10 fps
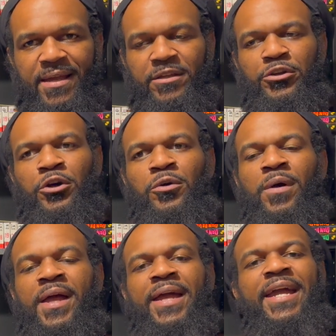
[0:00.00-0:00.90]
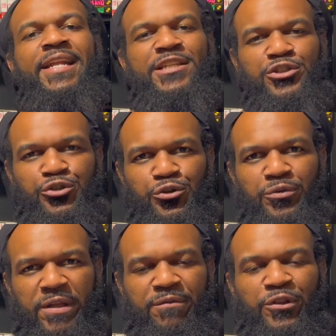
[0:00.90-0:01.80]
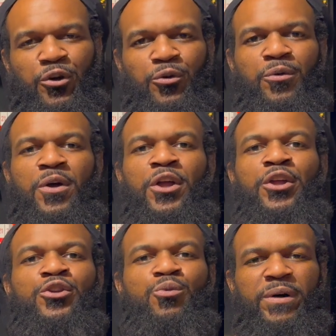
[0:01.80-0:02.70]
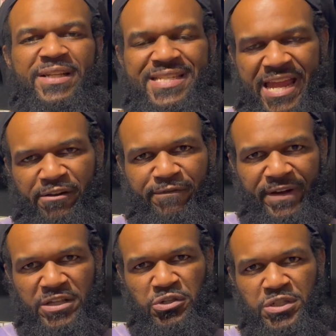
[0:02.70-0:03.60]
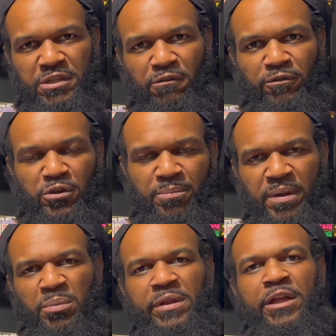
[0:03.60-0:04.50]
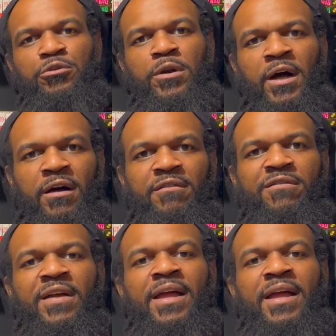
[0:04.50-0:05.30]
You know, it is true, even though you want to sacrifice yourself for the people that you love,